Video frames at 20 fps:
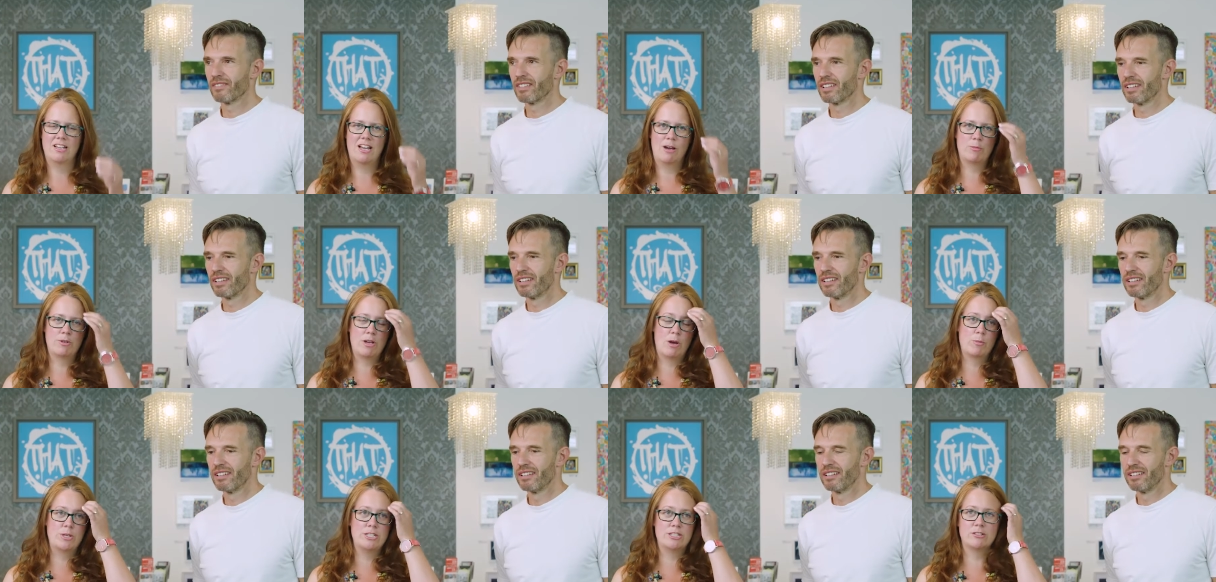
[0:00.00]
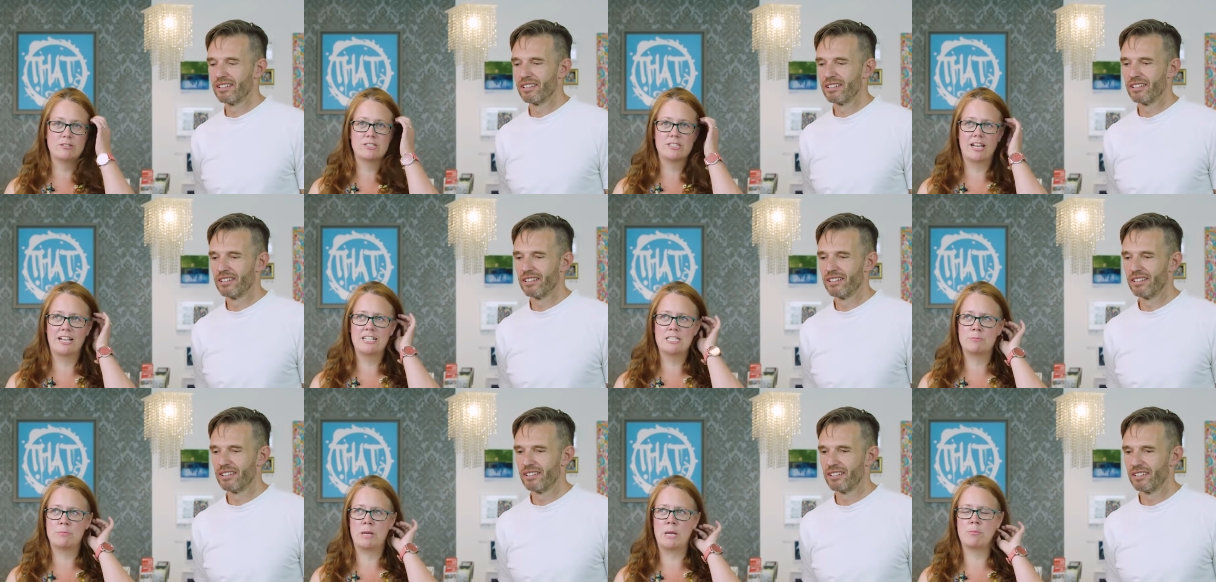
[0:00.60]
Speaker 1: and we, and we do
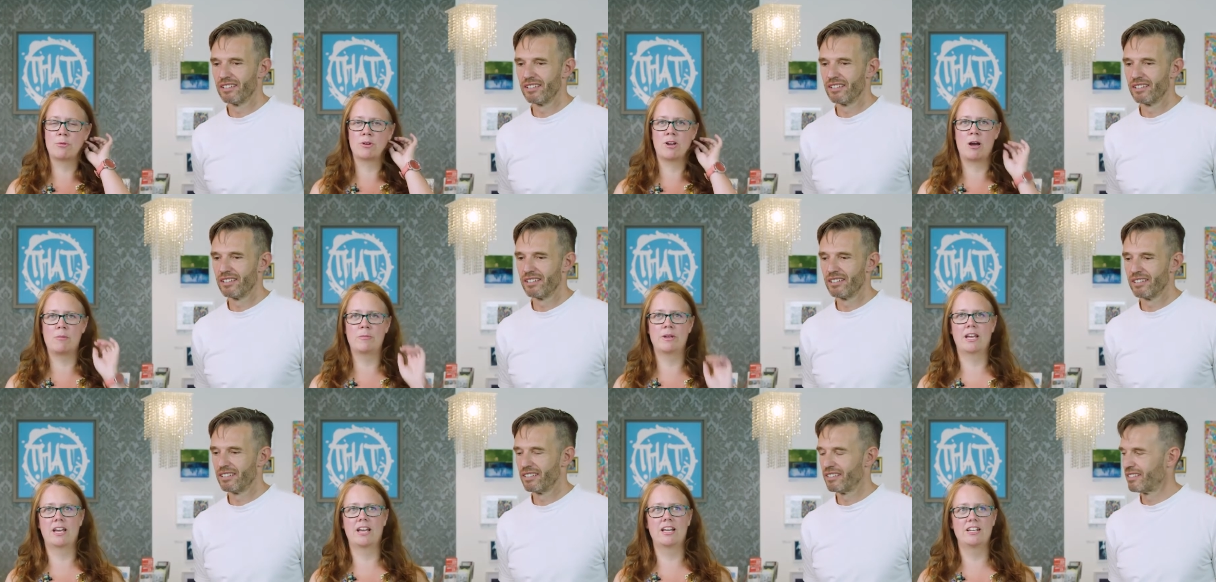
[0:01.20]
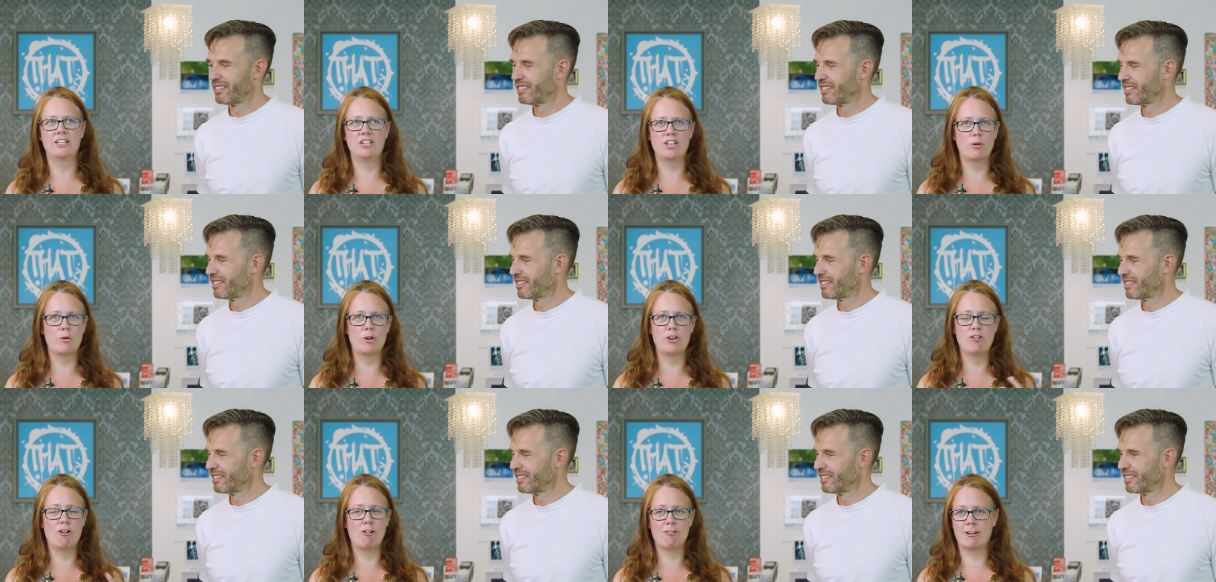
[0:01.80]
say to people coming in,
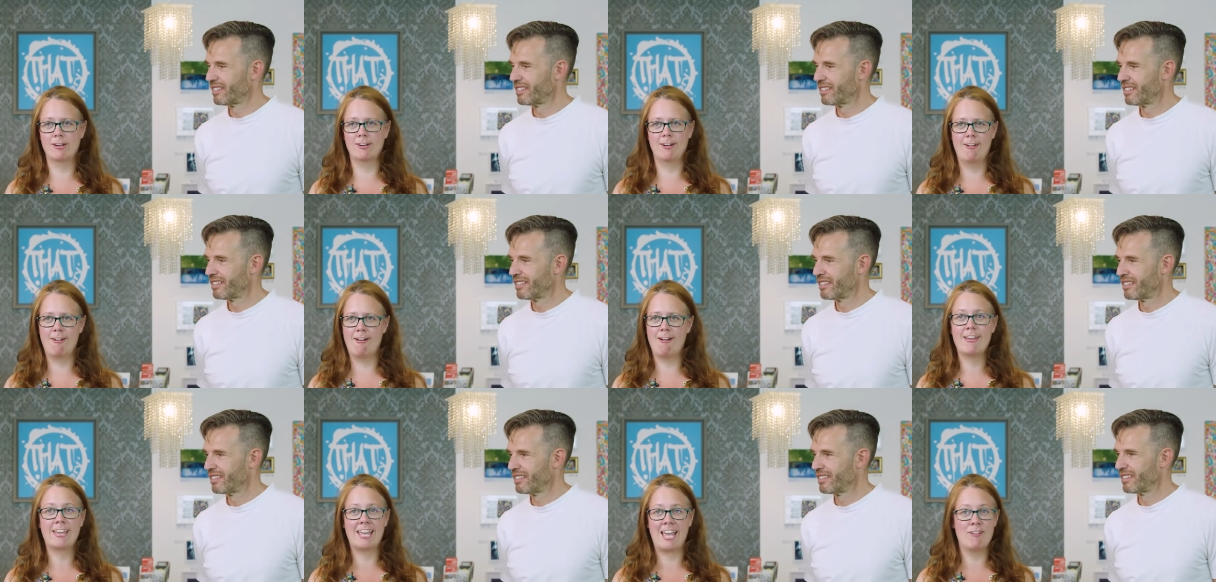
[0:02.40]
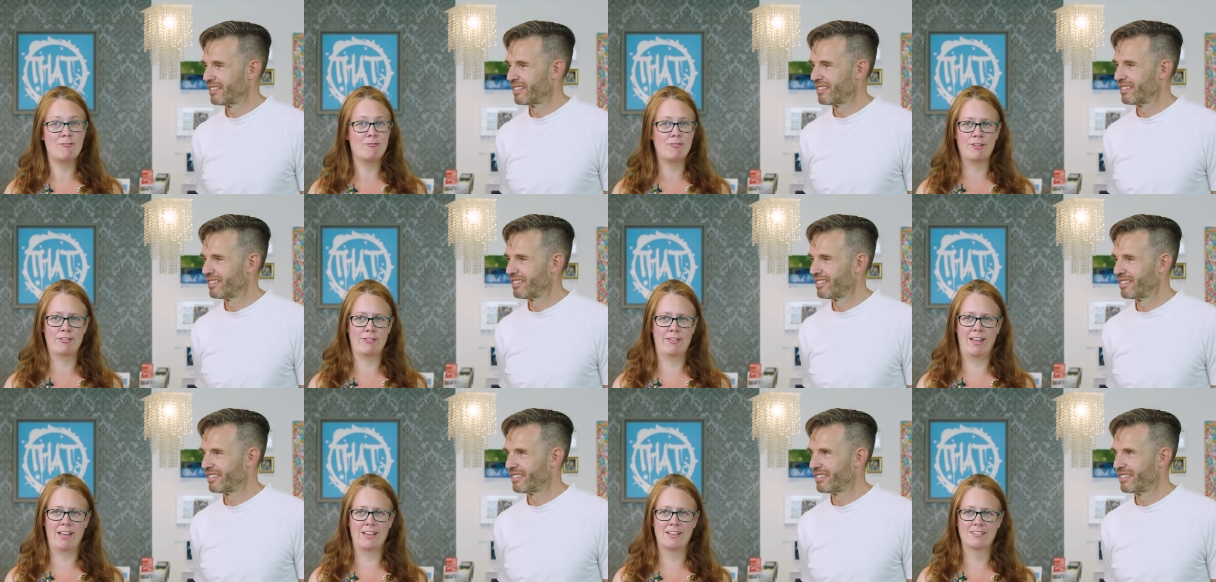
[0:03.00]
you are not going to like
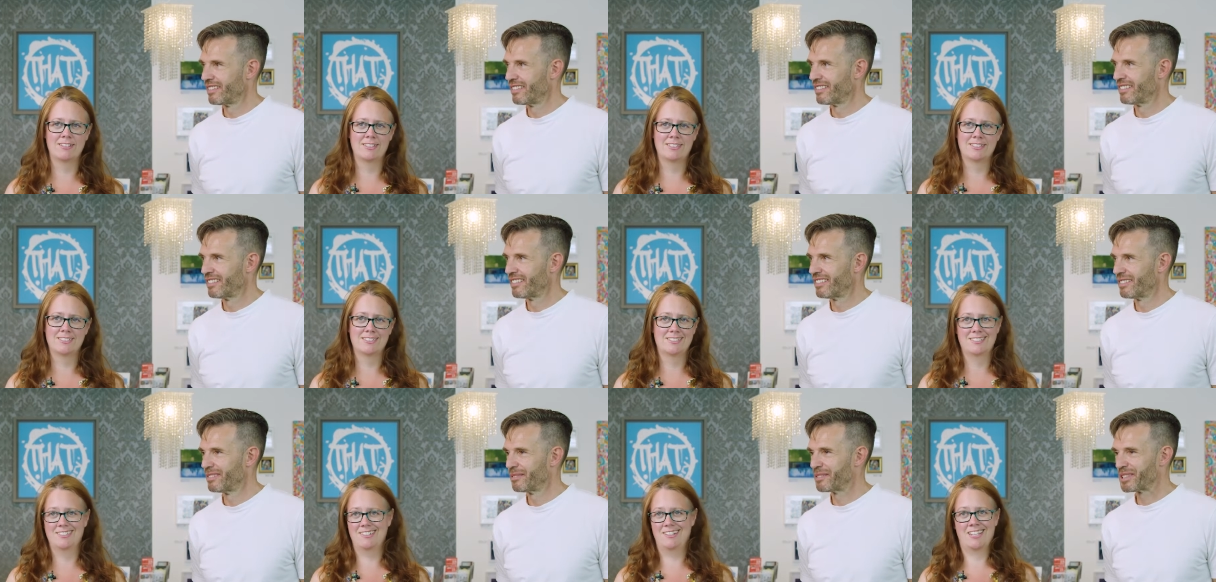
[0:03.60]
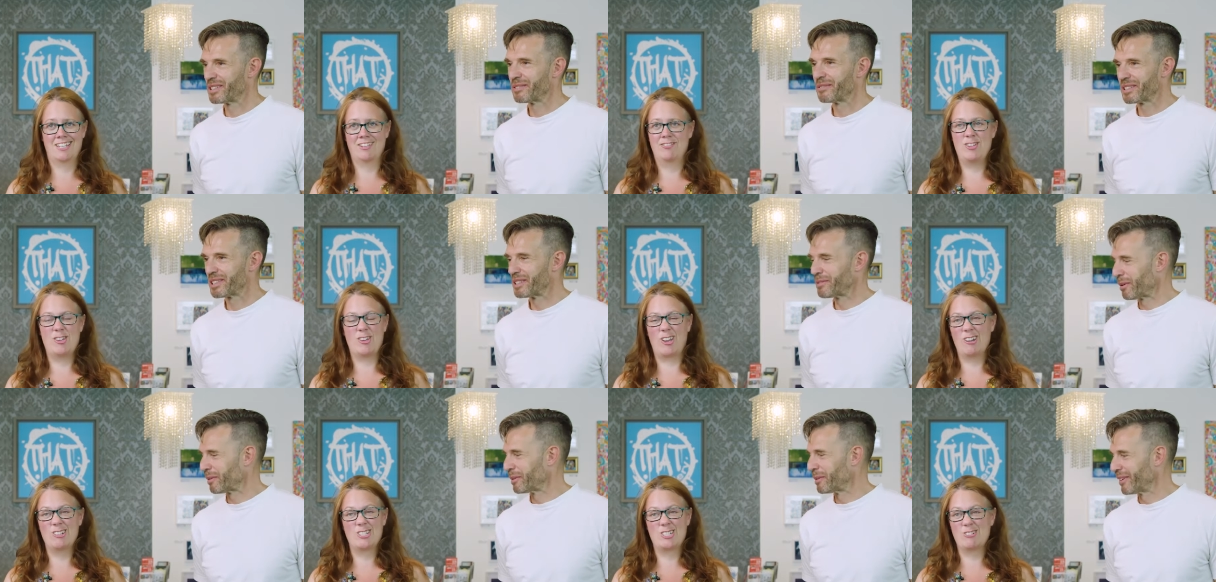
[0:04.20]
everything. Like if
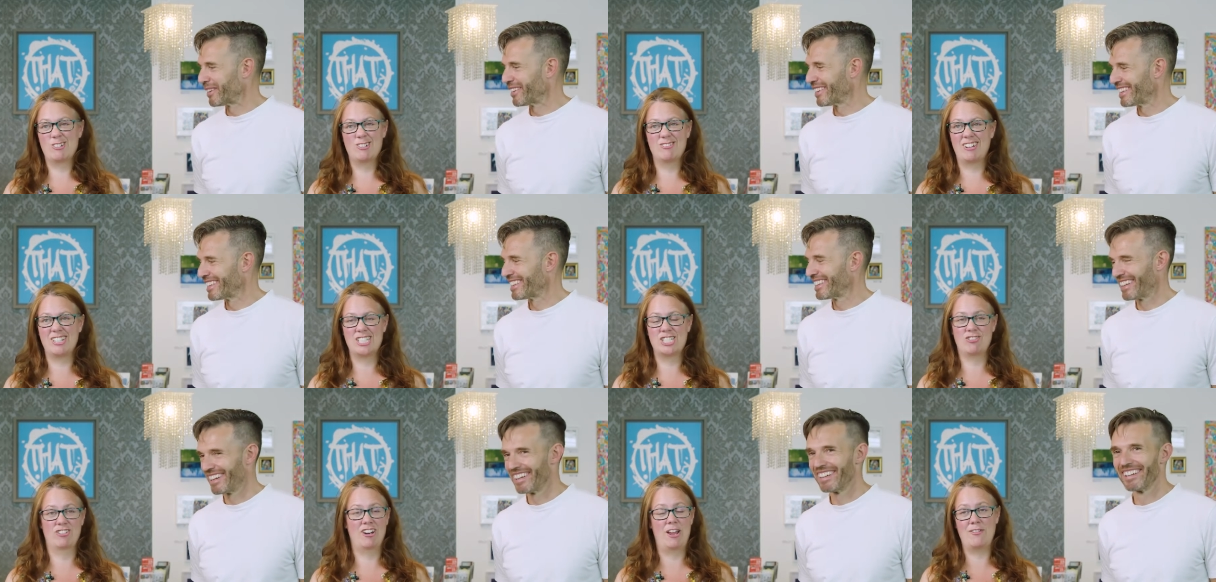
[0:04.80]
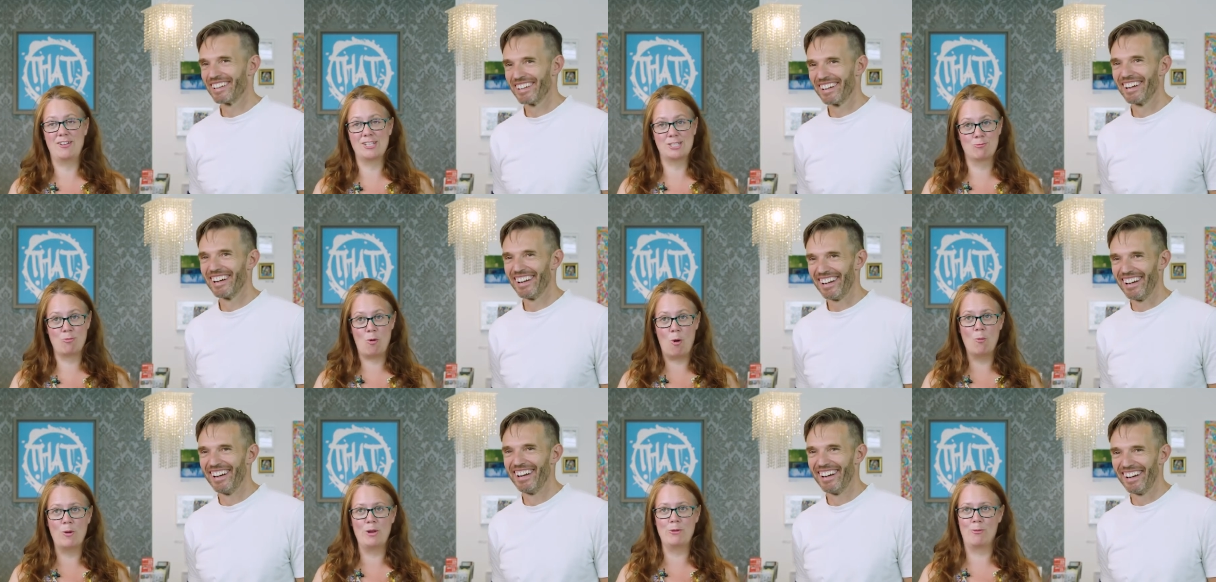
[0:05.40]
you go to want. a restaurant, yeah. and that's
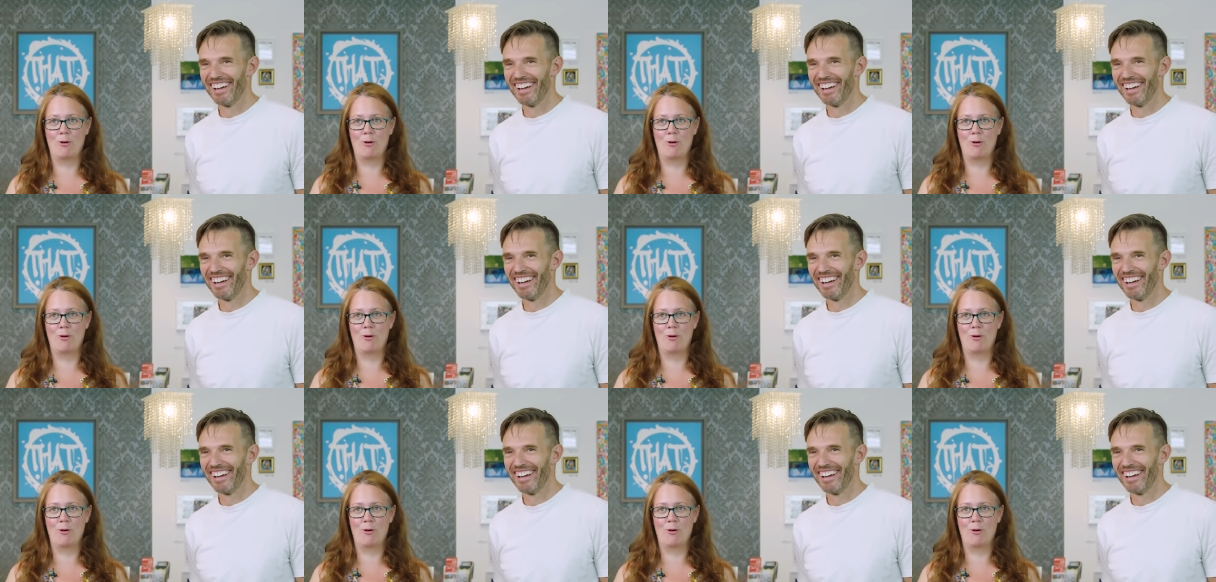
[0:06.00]
what we